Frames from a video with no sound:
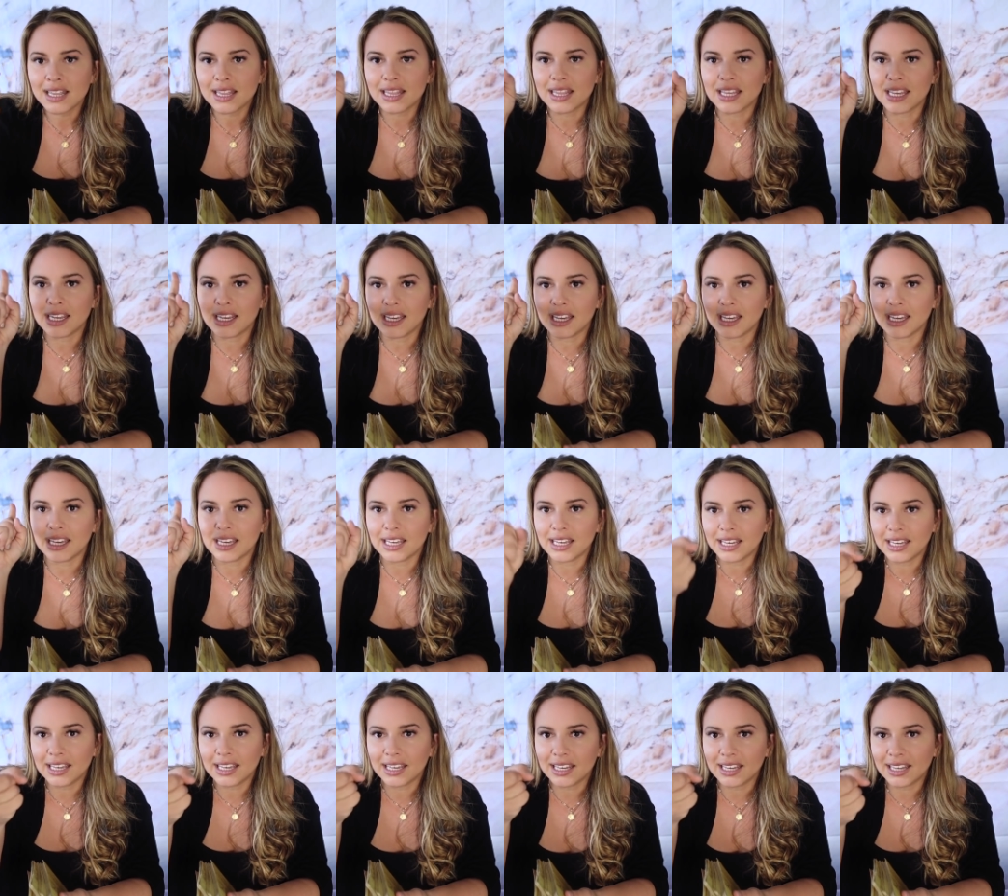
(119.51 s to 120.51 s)

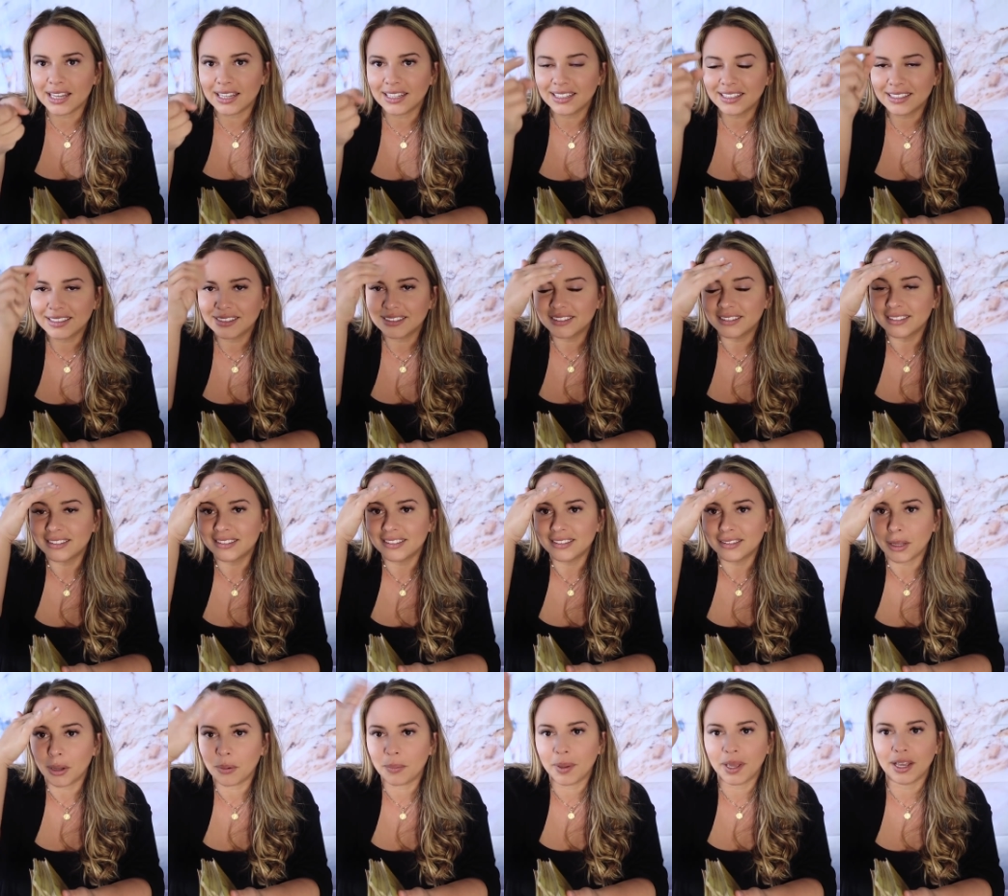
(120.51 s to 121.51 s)
The,
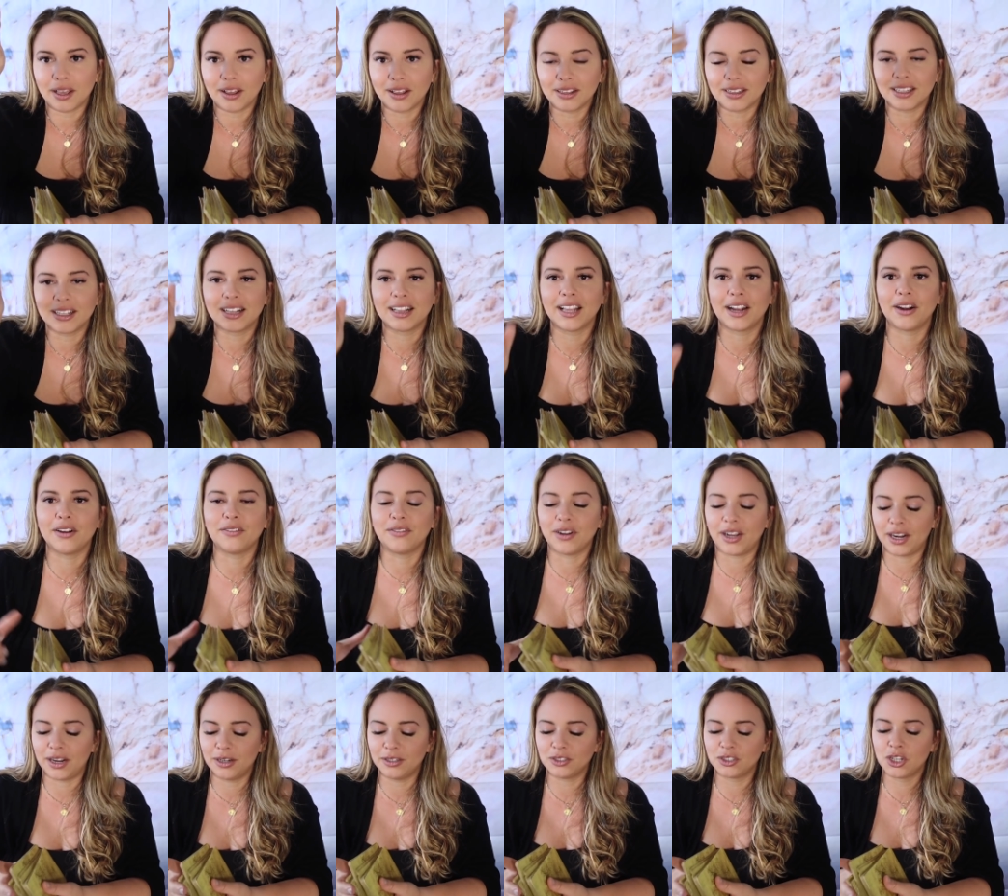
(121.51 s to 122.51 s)
oh my God, the
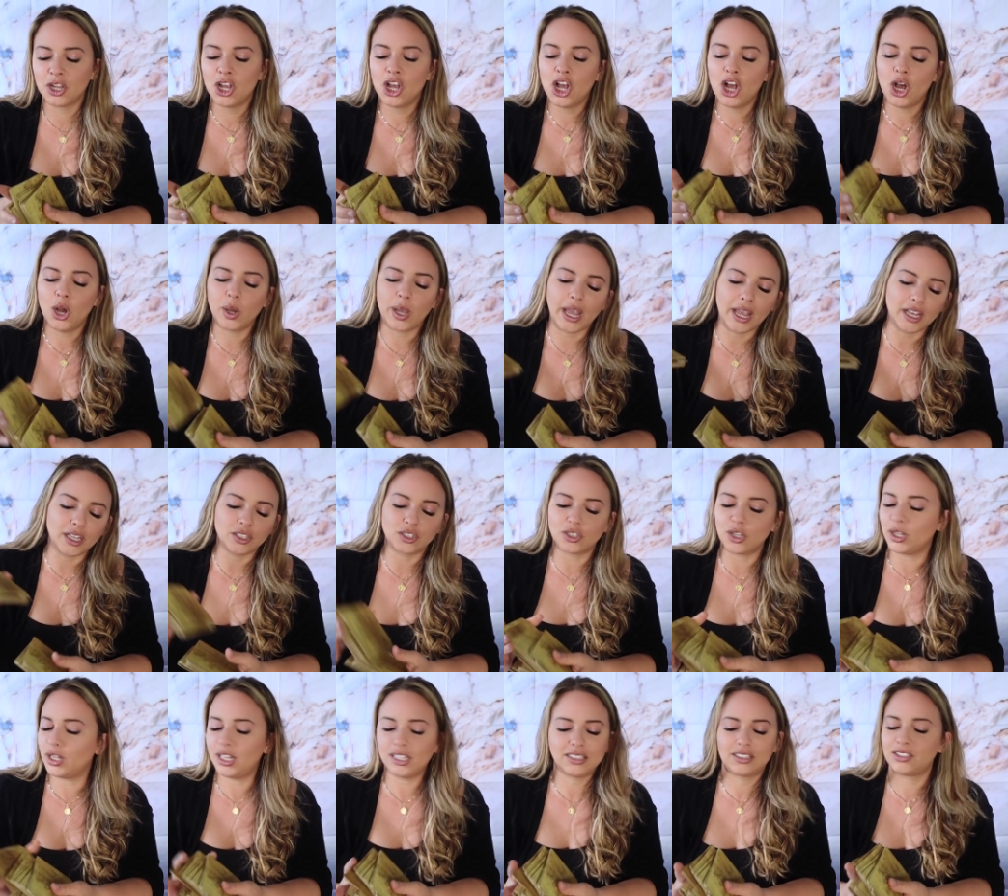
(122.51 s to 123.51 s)
clarifiers. Okay,
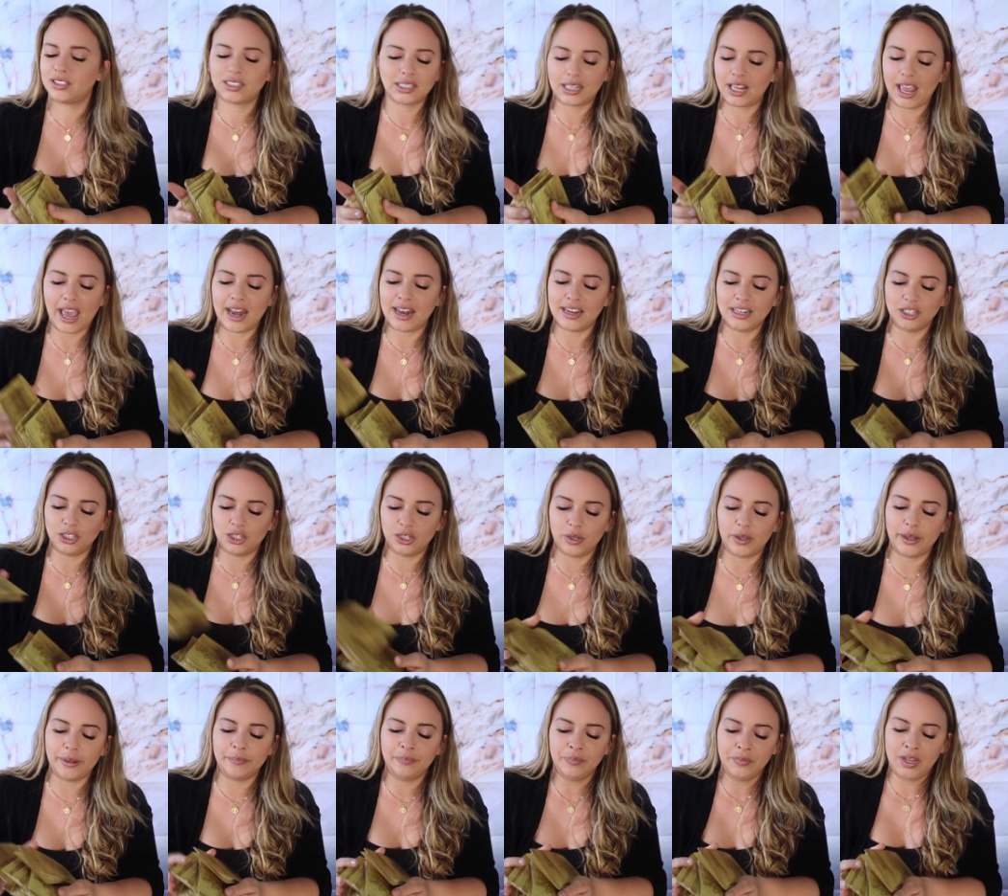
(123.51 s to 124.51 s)
so let's get into
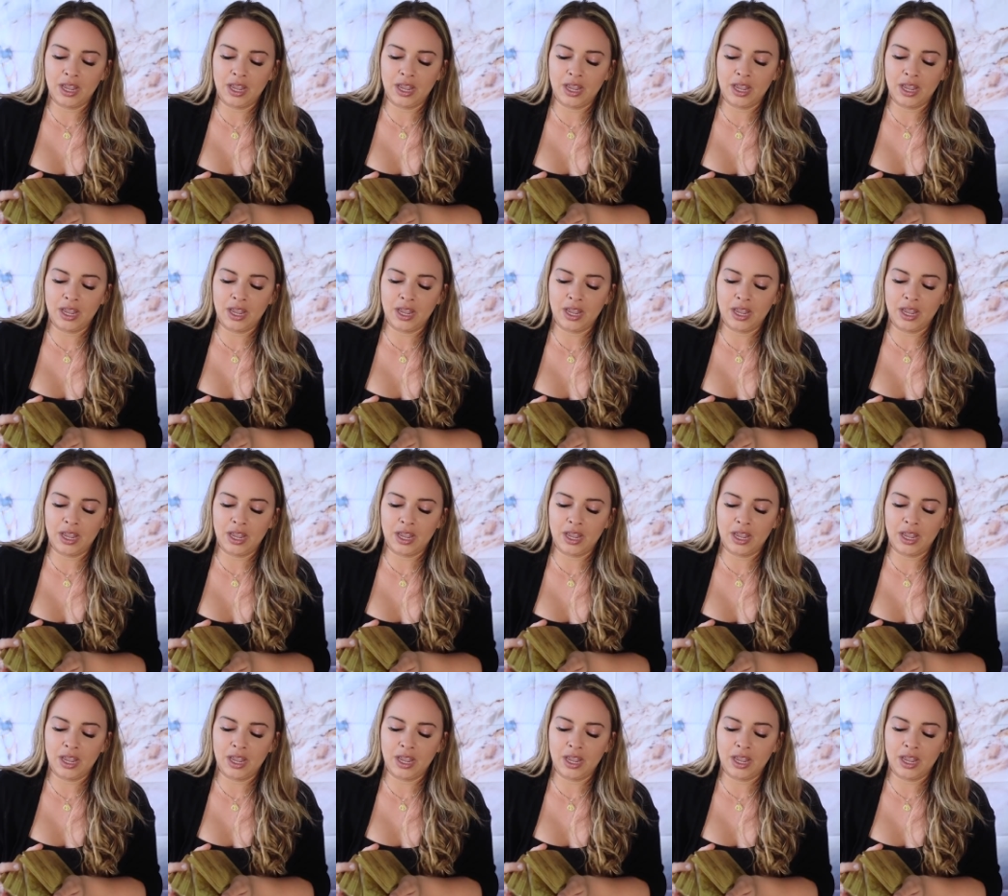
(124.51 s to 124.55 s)
it.